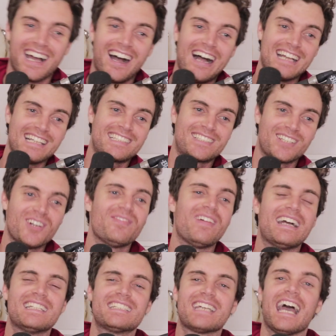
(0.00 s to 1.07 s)
I still
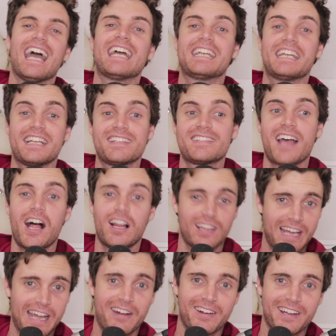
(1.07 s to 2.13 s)
maintain is
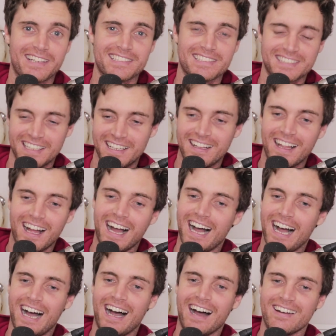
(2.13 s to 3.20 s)
hilarious.
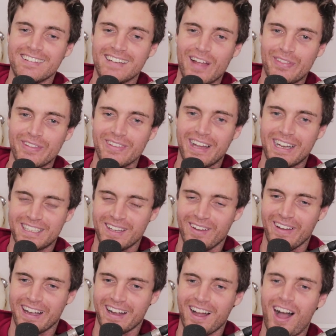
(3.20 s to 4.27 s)
Nothing like
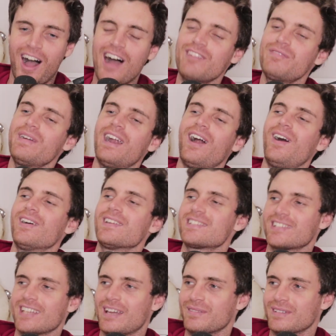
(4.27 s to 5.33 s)
going, I've made a hot
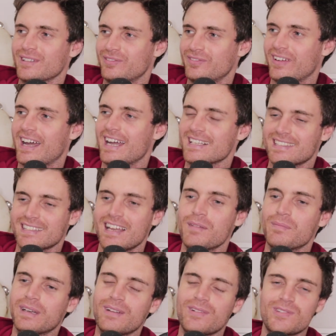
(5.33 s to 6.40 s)
slam at your face,
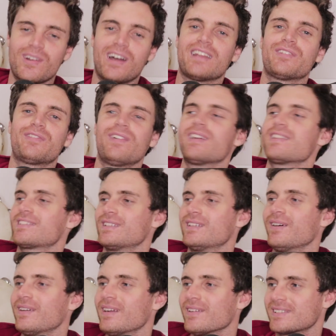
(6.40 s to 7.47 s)
but he was right at the front so
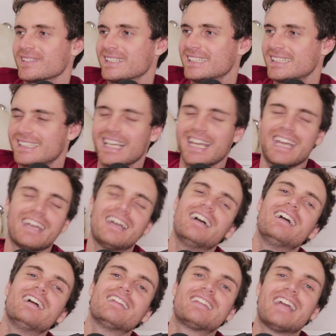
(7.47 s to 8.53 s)
no one else could see.
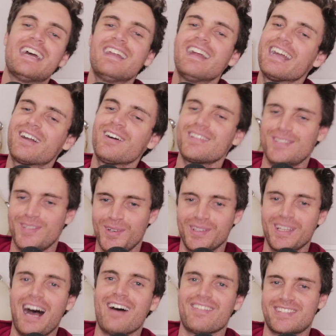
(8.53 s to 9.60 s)
Then it got 2
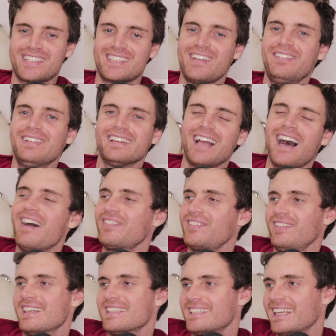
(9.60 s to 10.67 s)
laughs because everyone laughed
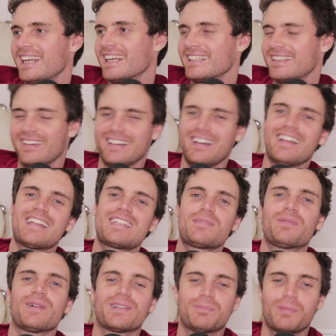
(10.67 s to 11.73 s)
when I said it, going, oh, that's a
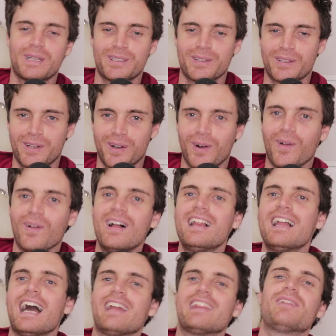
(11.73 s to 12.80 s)
pretty good call.
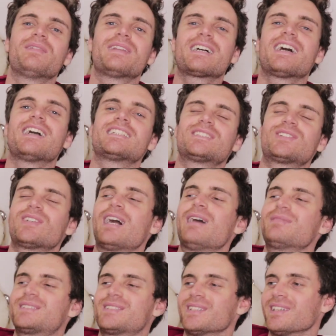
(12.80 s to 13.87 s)
And then when the guy stood
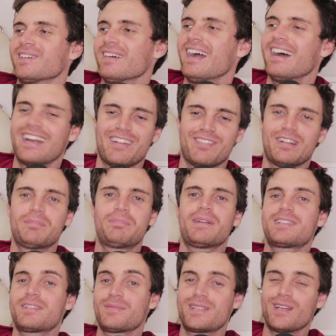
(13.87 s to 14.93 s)
up, turned around, everyone
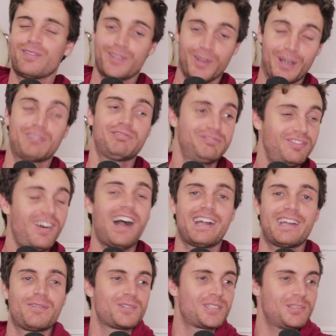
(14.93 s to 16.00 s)
pissed himself going, fuck,
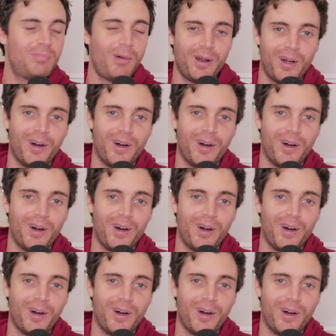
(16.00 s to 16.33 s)
he was spot